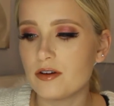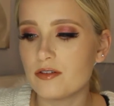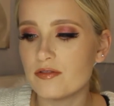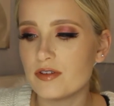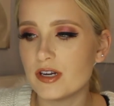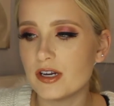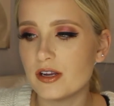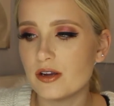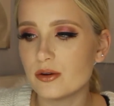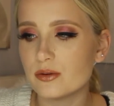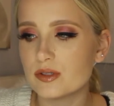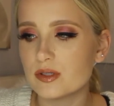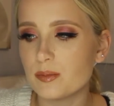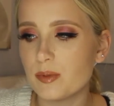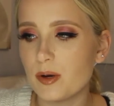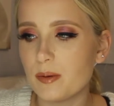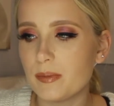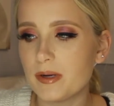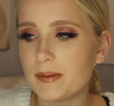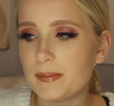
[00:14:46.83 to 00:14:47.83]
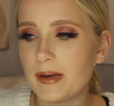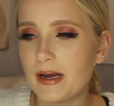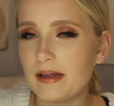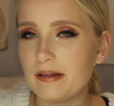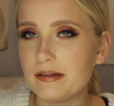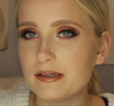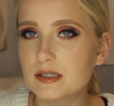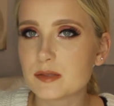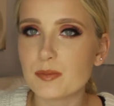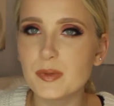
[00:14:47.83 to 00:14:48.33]
of videos about my
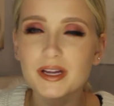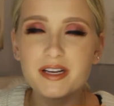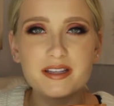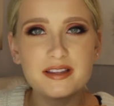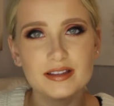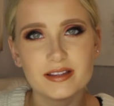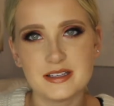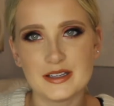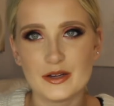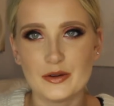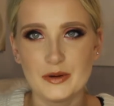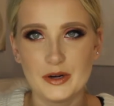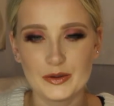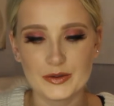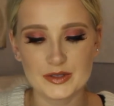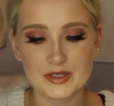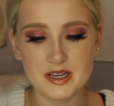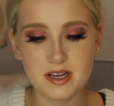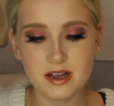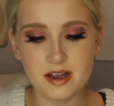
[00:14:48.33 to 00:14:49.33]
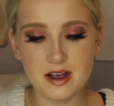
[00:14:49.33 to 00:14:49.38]
palettes, but who knows.